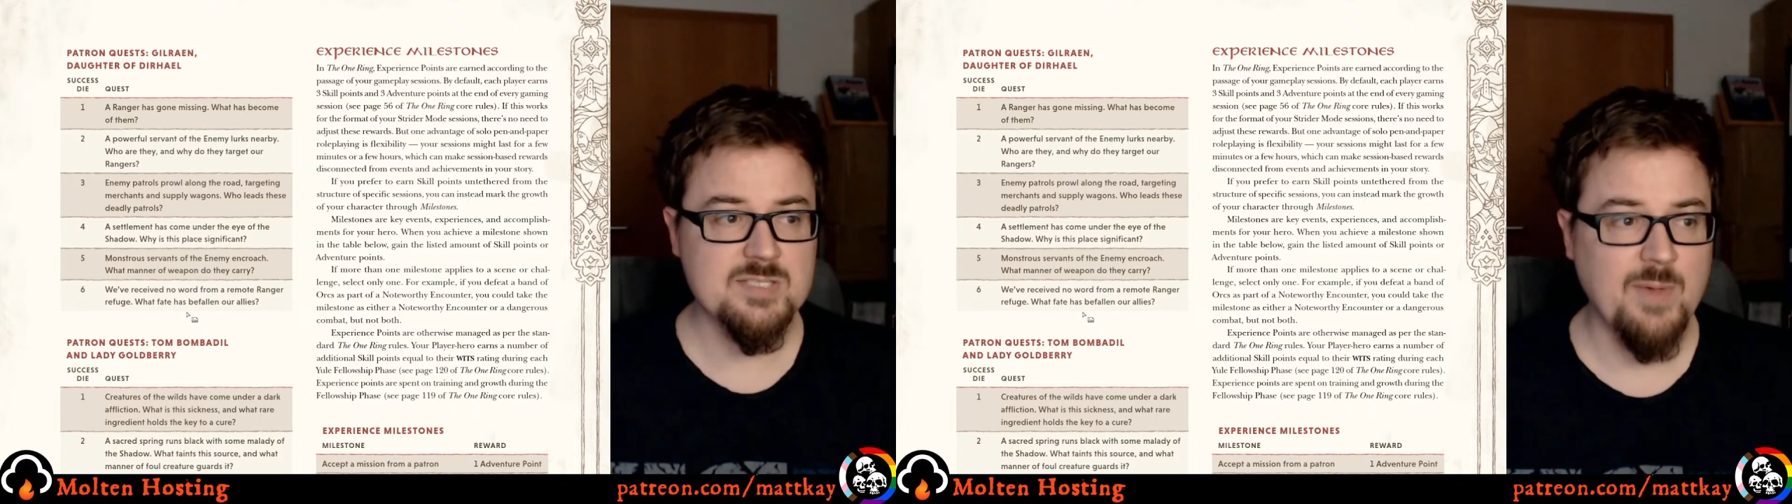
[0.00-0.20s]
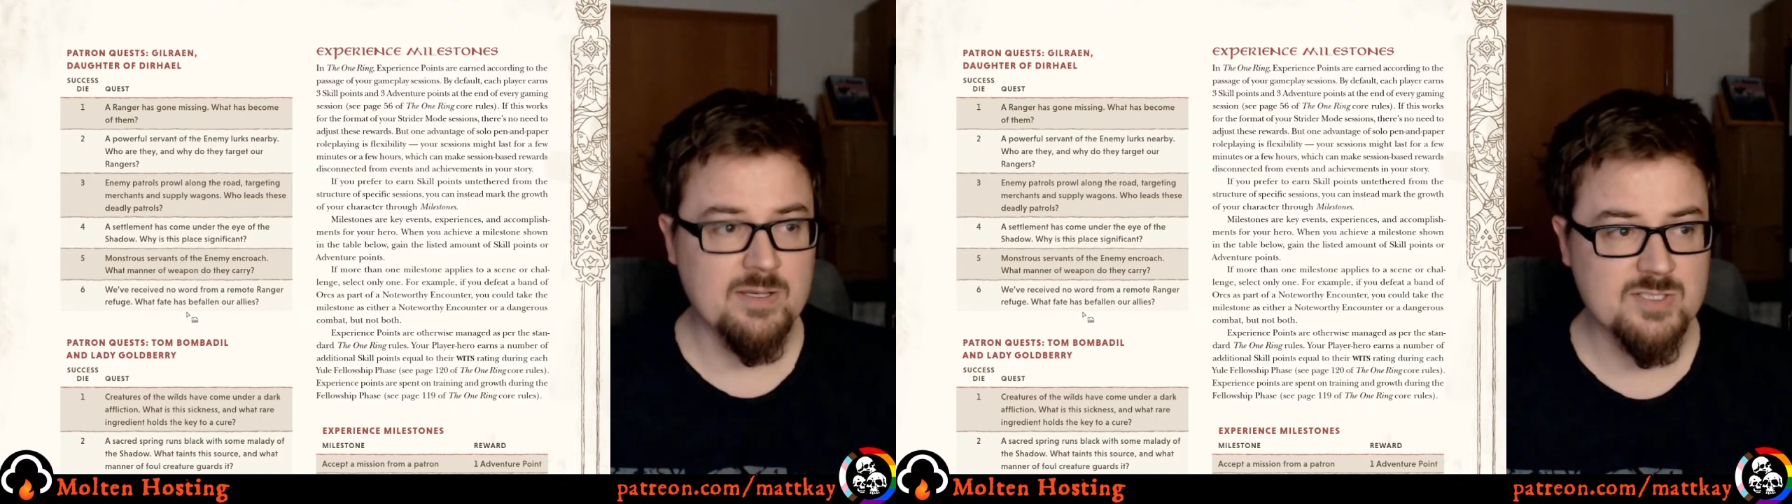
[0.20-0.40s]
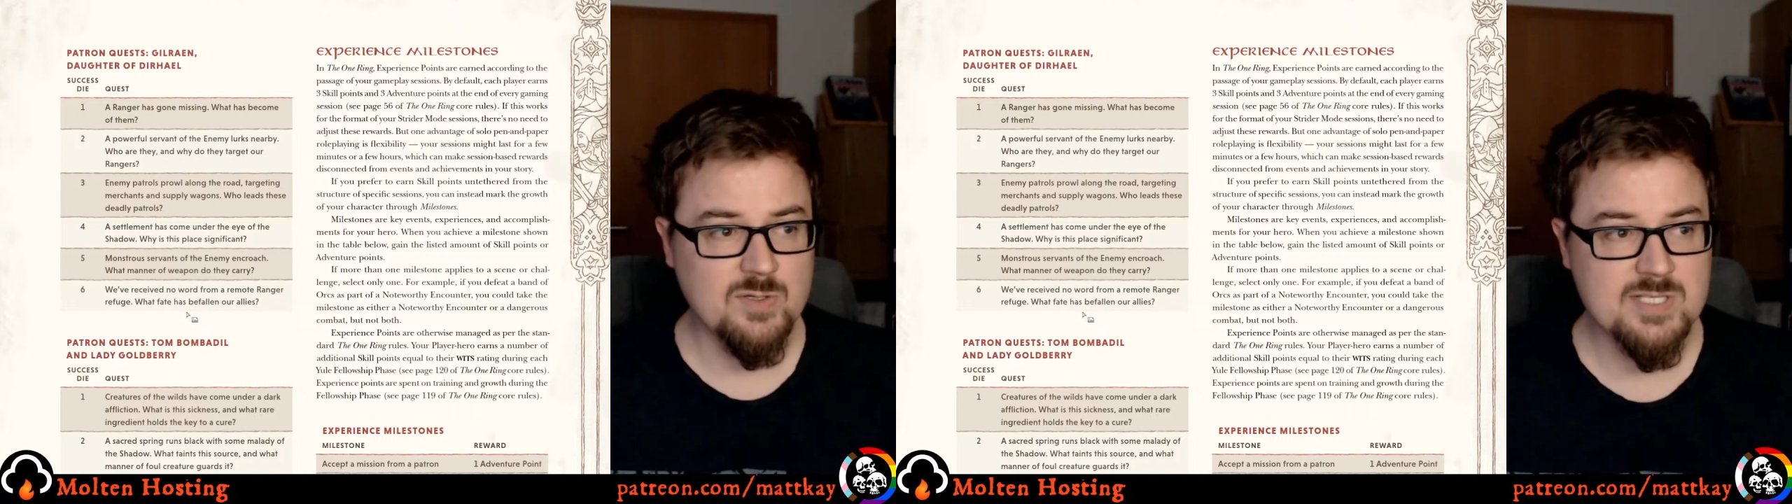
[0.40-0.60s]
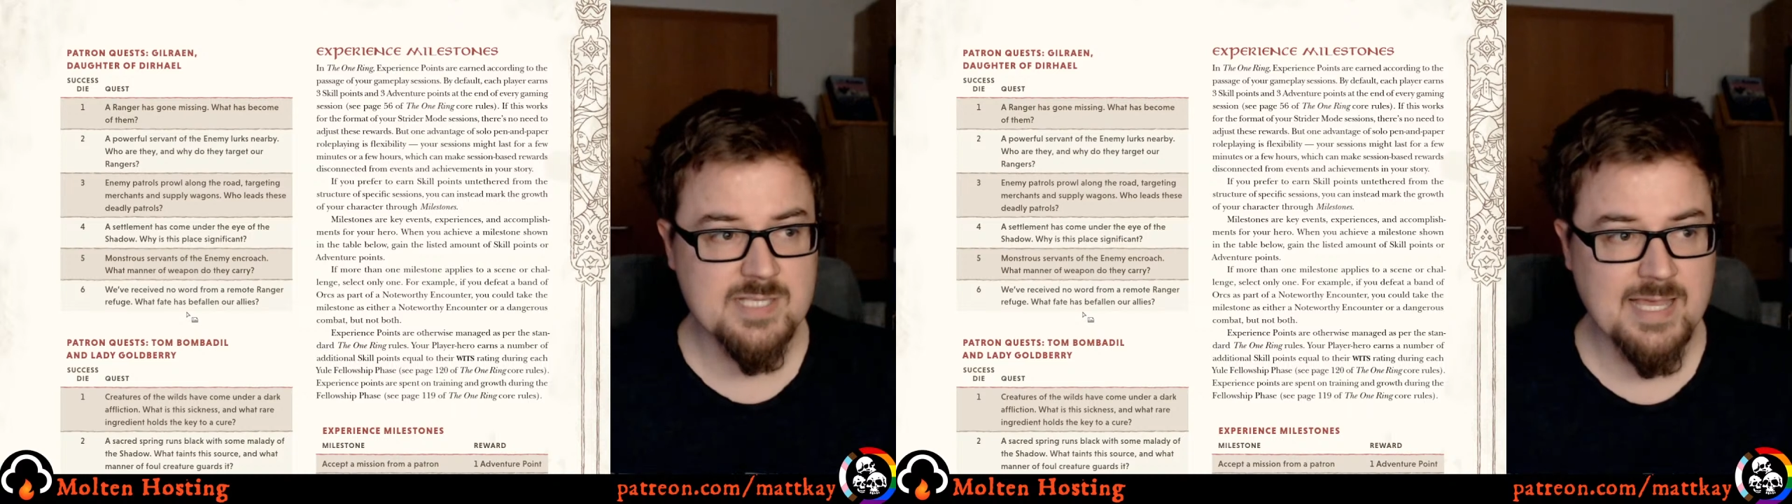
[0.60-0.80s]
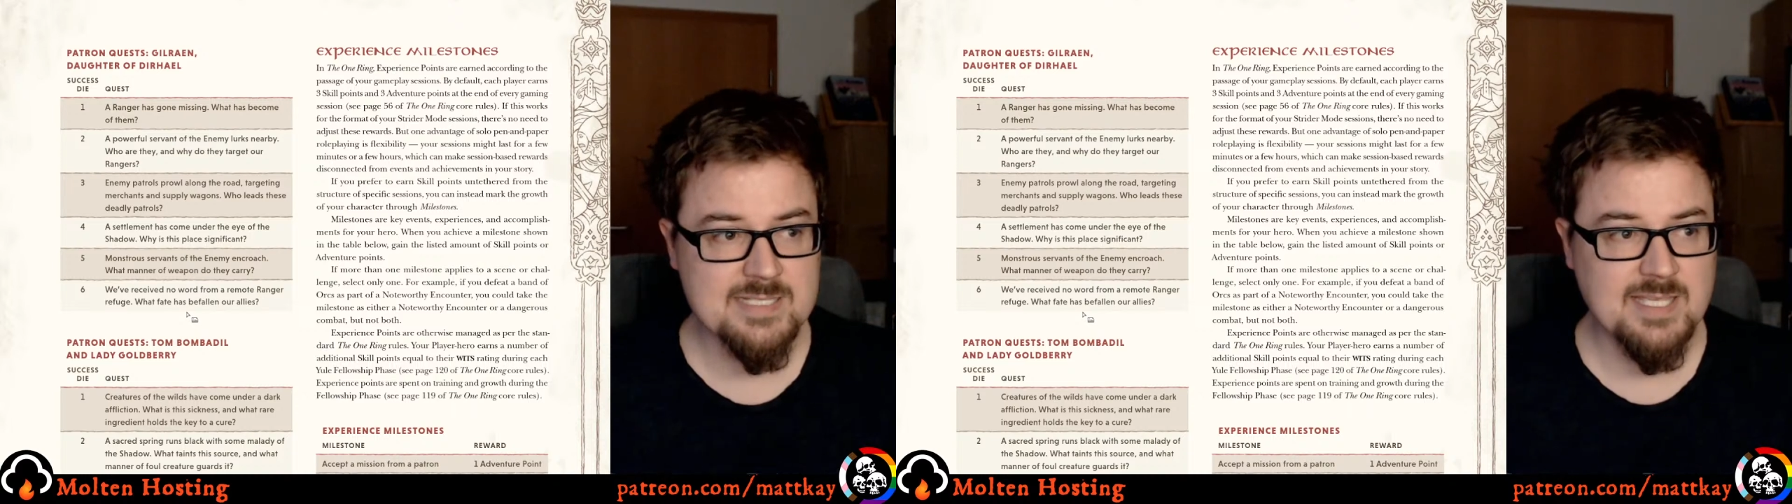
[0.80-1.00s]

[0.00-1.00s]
milestones is the last thing.